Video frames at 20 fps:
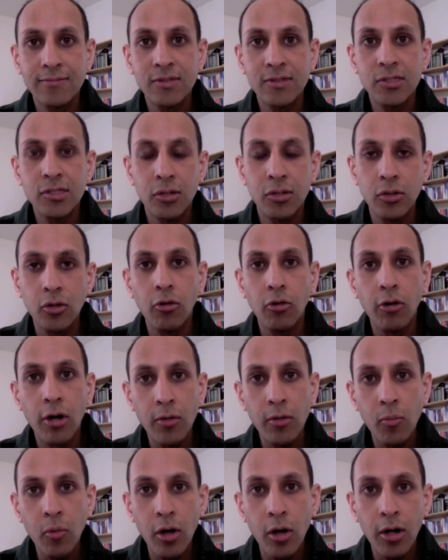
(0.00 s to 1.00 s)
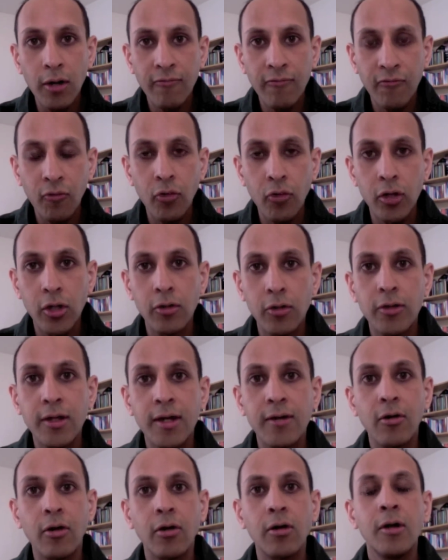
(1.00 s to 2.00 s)
to do your own work for you.
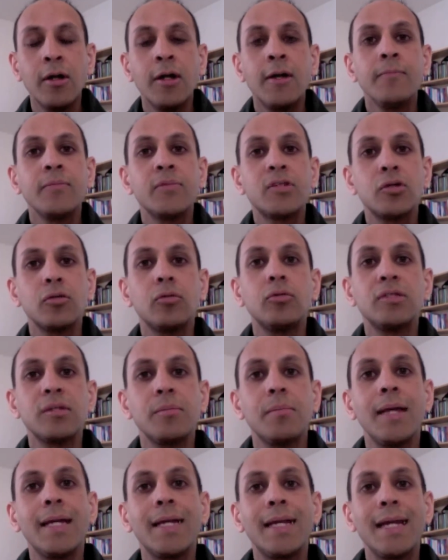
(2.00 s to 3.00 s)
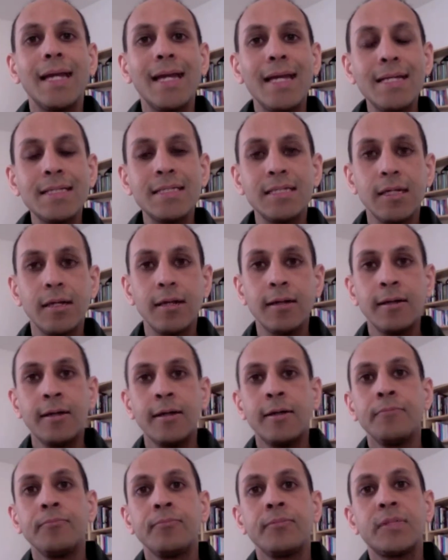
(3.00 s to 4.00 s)
There are tools that make it easier
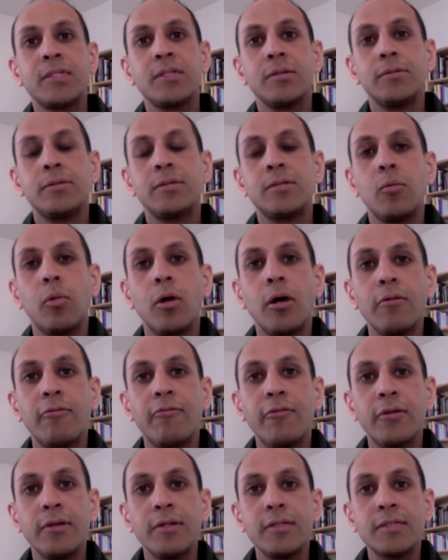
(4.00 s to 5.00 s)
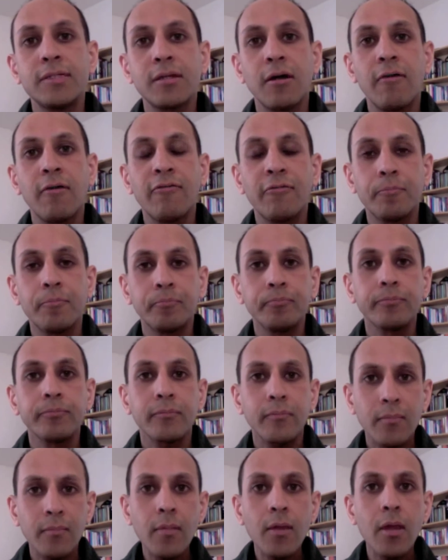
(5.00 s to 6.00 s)
to work through this stuff,
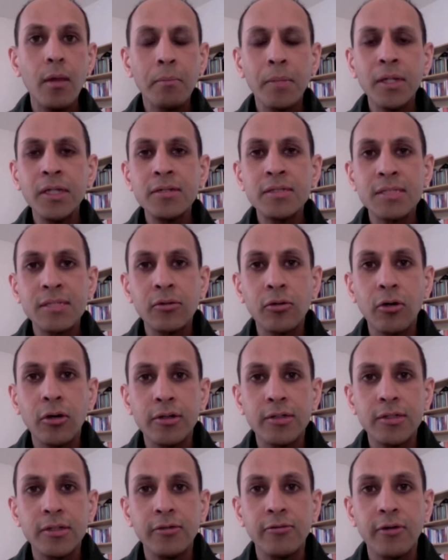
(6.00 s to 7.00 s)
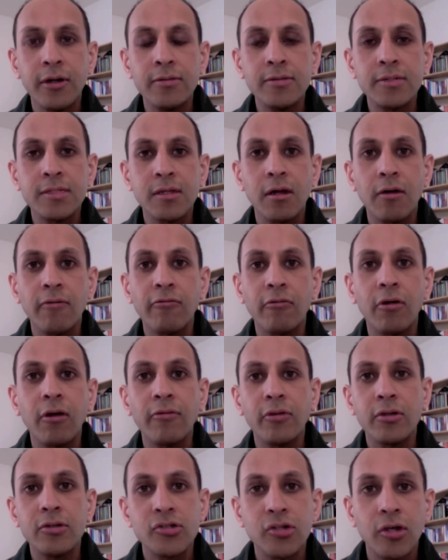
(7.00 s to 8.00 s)
but you still got to do your own stuff
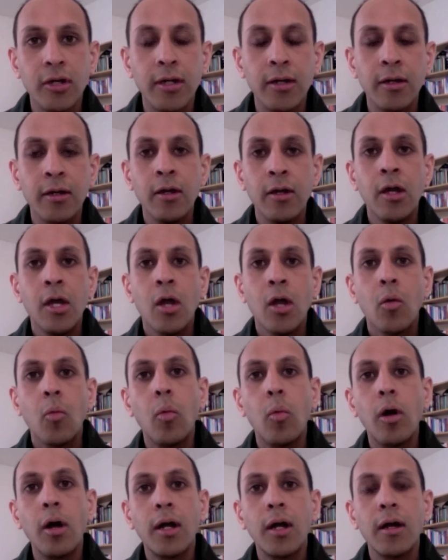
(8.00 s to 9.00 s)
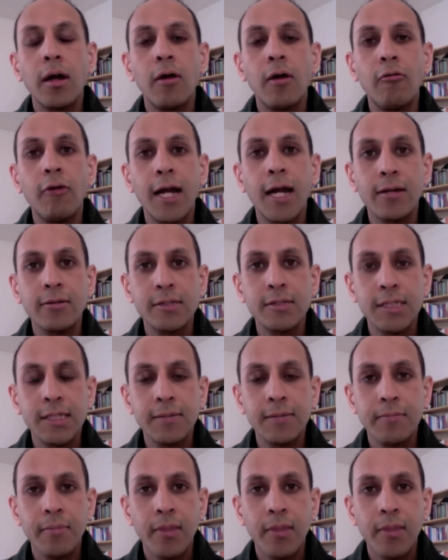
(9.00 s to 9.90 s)
rather than trying to work around it.